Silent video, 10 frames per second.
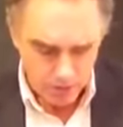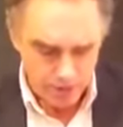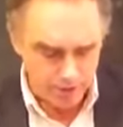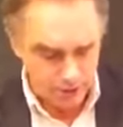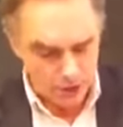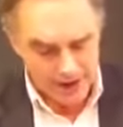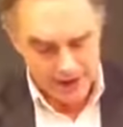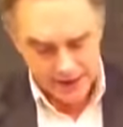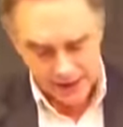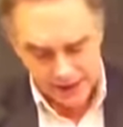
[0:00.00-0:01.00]
When
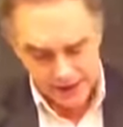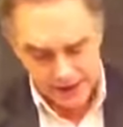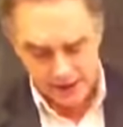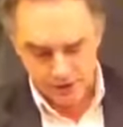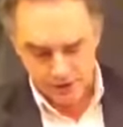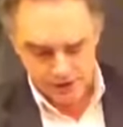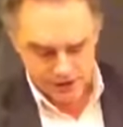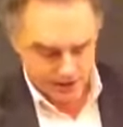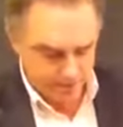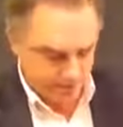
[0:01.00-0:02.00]
Freud entered the
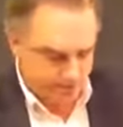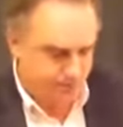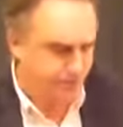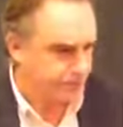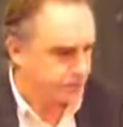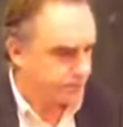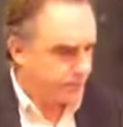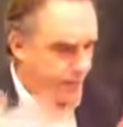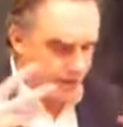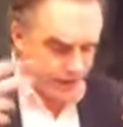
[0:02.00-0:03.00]
scene,
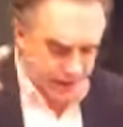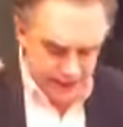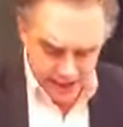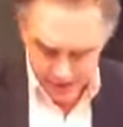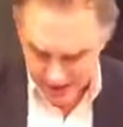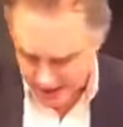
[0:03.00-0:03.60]
the idea of